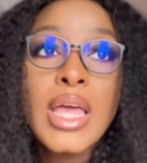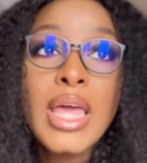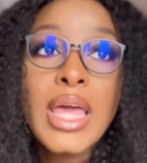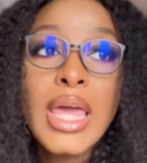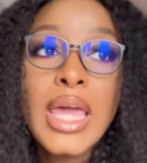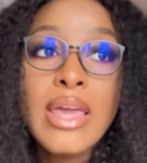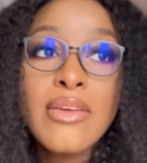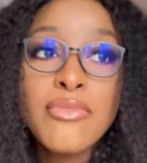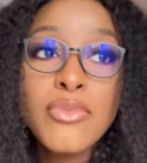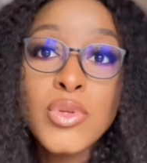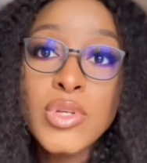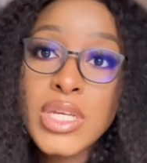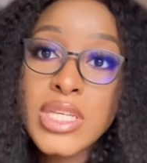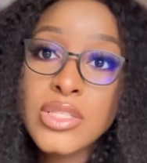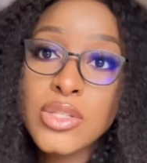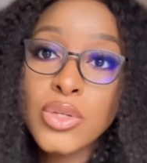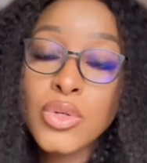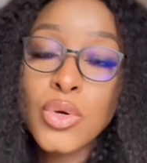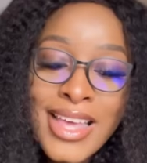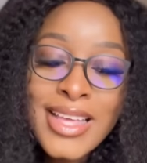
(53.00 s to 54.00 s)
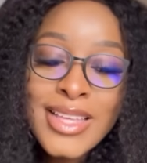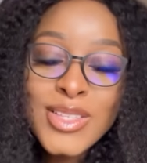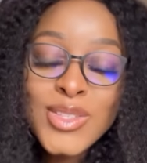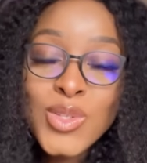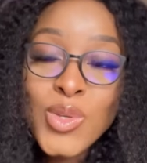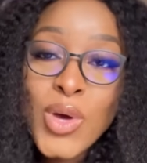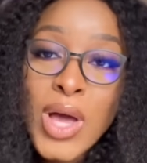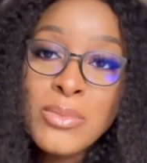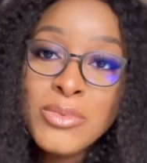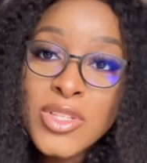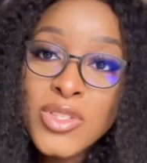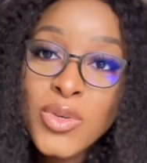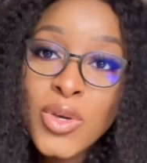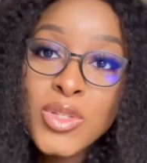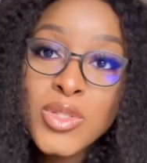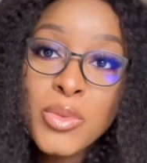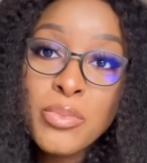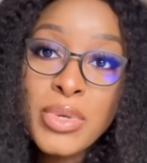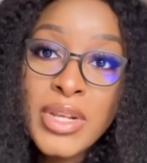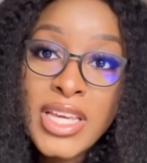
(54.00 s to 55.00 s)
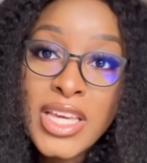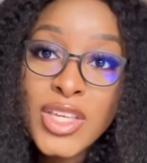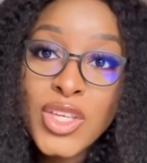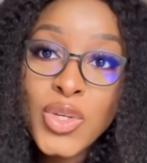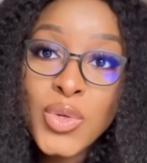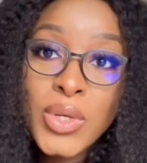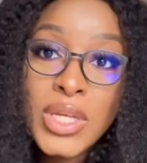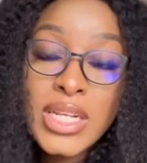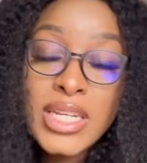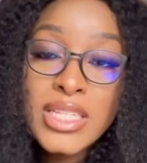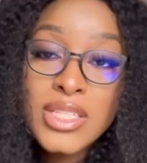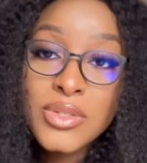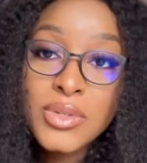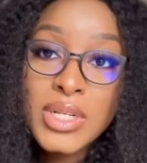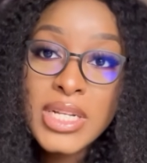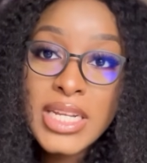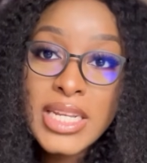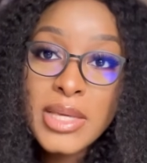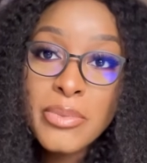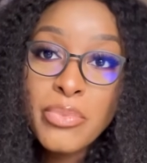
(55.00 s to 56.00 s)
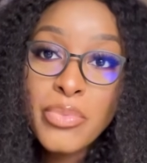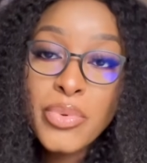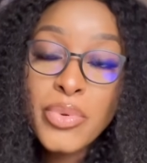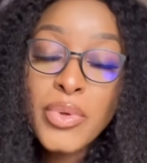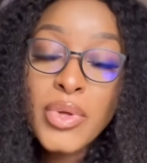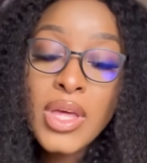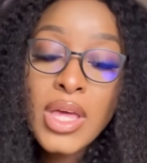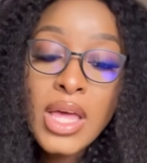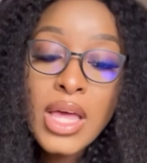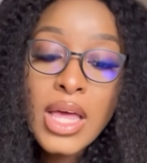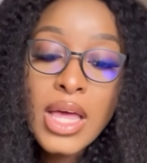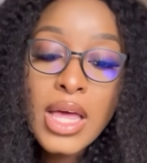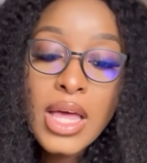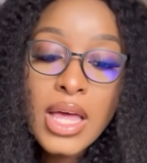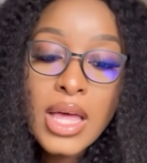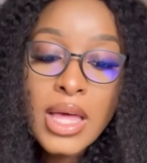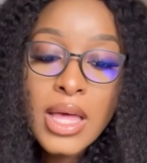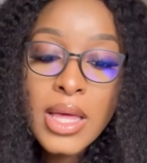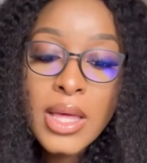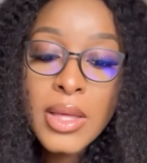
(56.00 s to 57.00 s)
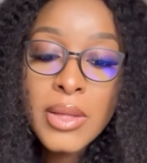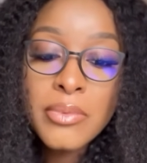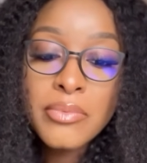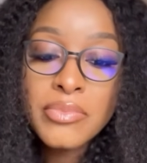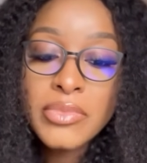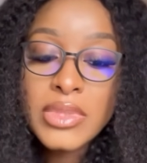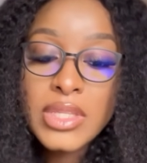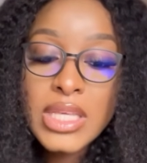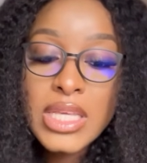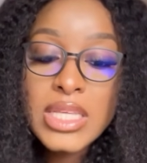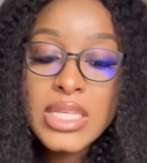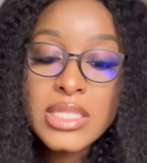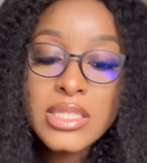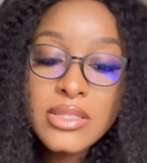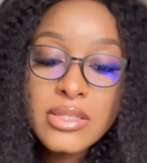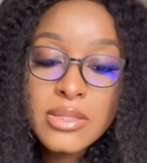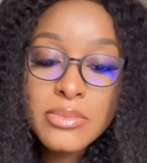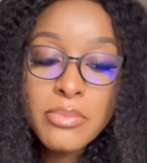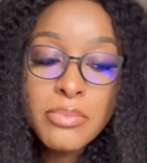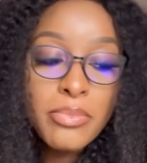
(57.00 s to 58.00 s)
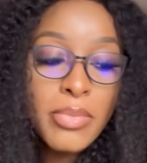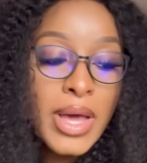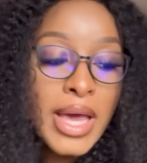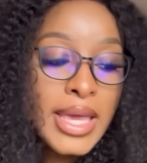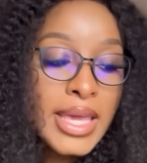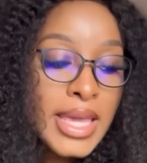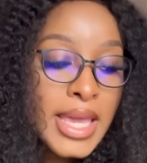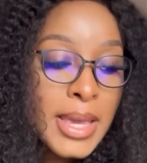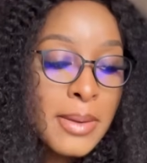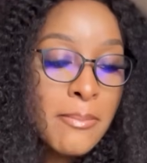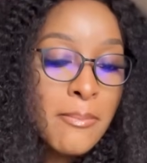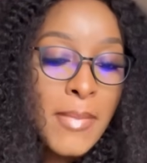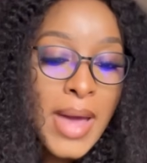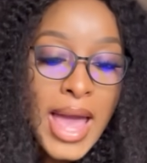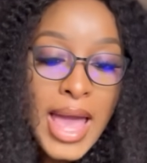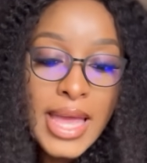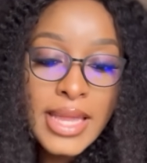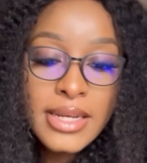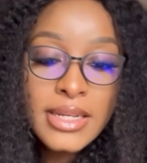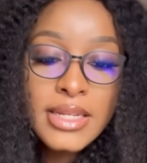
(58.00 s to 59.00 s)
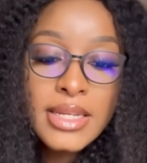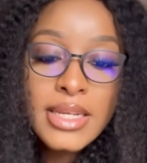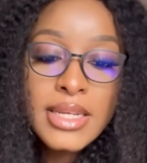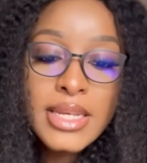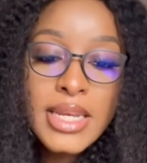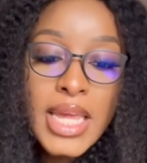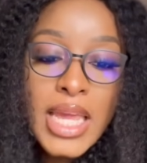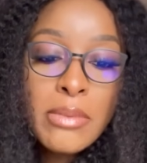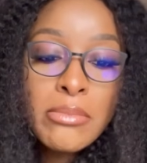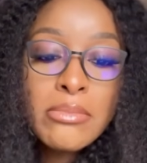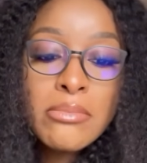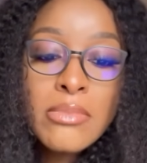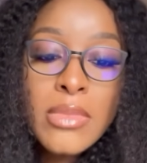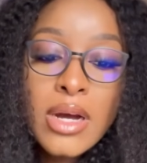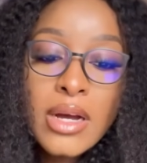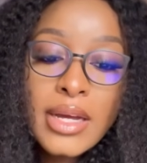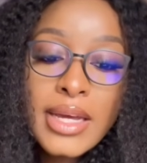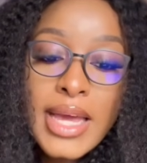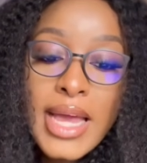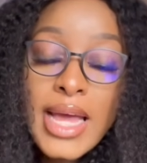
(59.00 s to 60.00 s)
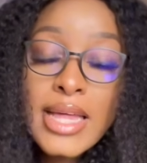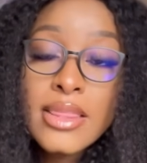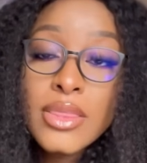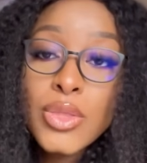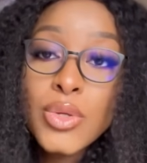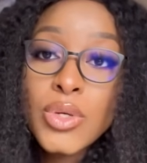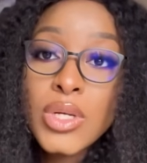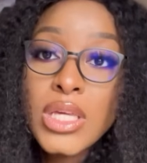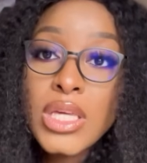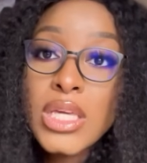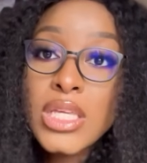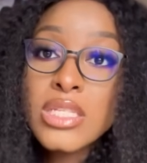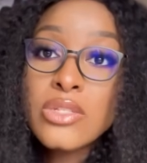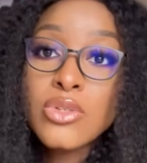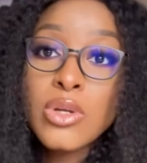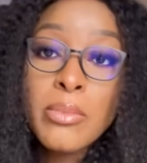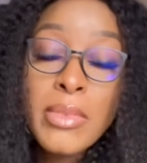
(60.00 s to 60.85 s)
a few days ago. So I'm just going to play you a little clip. Is by a man named Mark Anthony. He's from